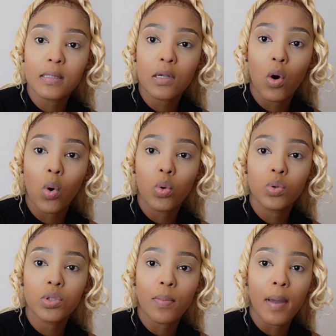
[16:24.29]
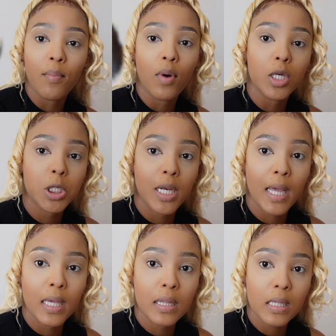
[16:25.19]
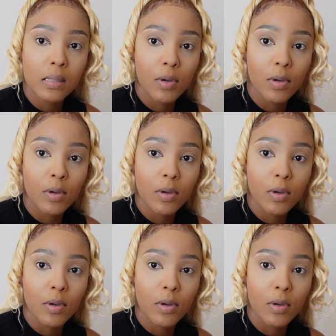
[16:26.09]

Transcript: hold my brush like this.